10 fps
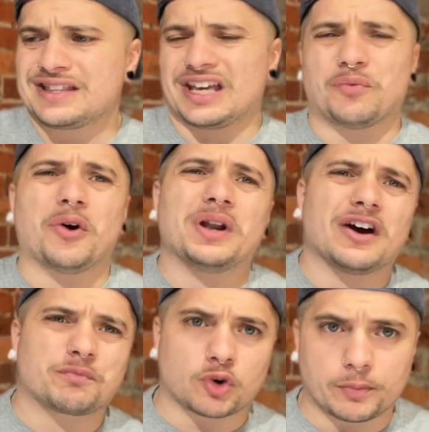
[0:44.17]
they won't
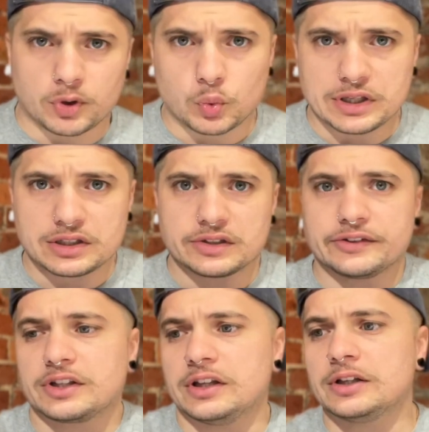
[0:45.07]
have proper
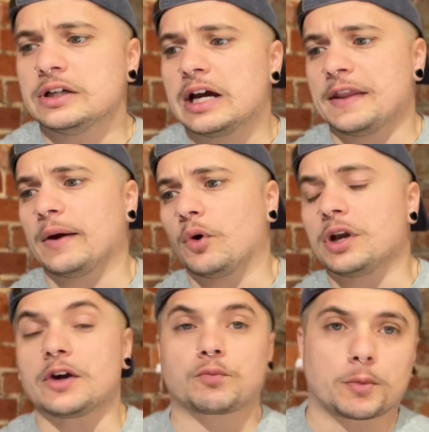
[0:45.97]
wingers and they won't
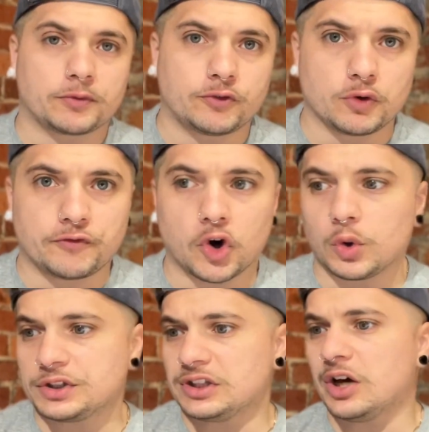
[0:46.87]
have proper full
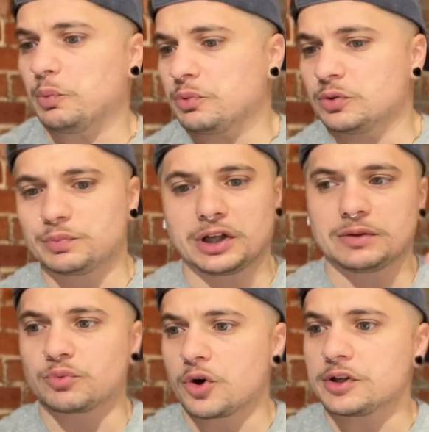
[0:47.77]
forwards, and they'll put bloody
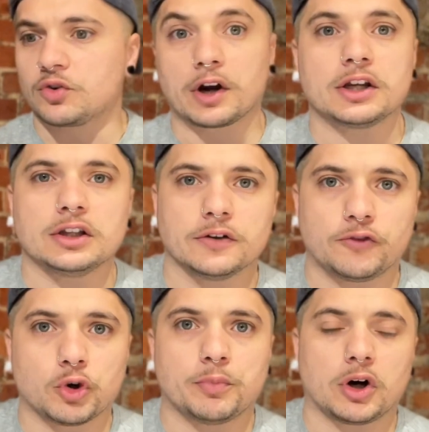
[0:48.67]
Brodie Grundy in the
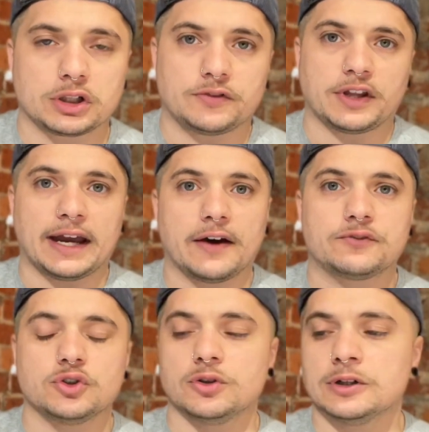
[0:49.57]
forward pocket if they have to.